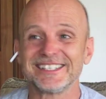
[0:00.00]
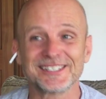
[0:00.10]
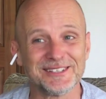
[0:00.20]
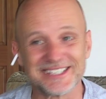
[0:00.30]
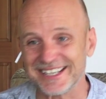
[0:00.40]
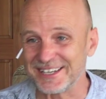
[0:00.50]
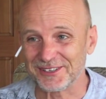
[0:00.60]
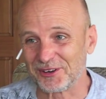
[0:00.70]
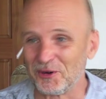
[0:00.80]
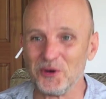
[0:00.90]
As soon as I
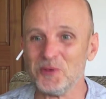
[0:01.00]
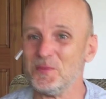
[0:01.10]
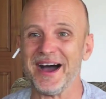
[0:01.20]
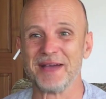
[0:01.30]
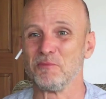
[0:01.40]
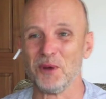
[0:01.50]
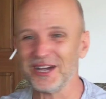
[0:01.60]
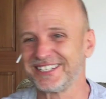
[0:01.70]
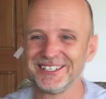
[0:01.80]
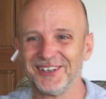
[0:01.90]
got home, I
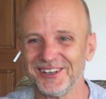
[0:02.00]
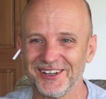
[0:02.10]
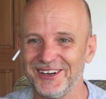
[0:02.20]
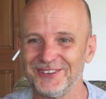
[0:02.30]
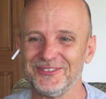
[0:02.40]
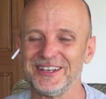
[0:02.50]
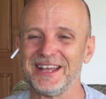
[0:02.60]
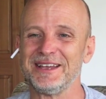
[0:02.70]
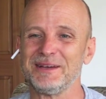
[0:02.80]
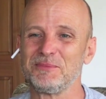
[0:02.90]
washed it all off and
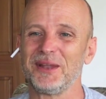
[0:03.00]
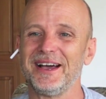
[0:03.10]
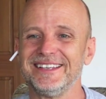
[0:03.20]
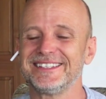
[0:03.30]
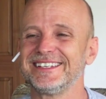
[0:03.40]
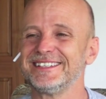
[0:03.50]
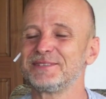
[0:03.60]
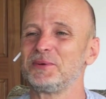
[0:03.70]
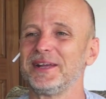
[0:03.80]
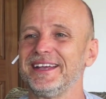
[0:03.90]
I applied skin
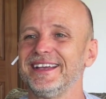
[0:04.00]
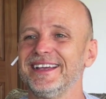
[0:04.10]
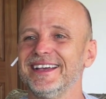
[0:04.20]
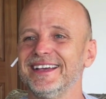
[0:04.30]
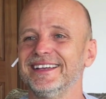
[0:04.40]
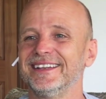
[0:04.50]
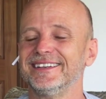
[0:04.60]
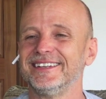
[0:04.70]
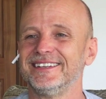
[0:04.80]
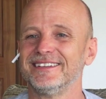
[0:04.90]
spray,
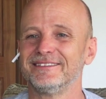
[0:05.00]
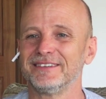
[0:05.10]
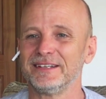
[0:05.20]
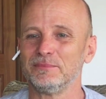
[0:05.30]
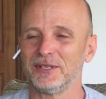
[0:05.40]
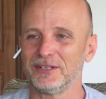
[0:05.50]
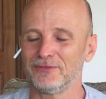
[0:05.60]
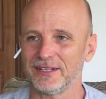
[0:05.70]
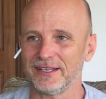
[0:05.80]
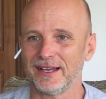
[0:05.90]
and it healed really
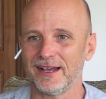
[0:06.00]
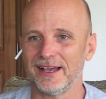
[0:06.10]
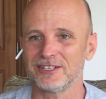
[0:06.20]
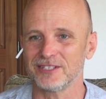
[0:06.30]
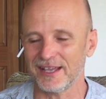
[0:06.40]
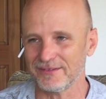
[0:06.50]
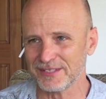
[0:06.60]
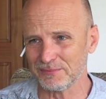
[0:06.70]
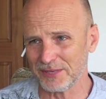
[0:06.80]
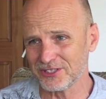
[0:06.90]
beautifully. I actually have
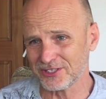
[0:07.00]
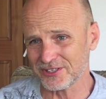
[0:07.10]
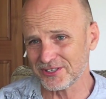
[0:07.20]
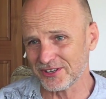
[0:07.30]
some pictures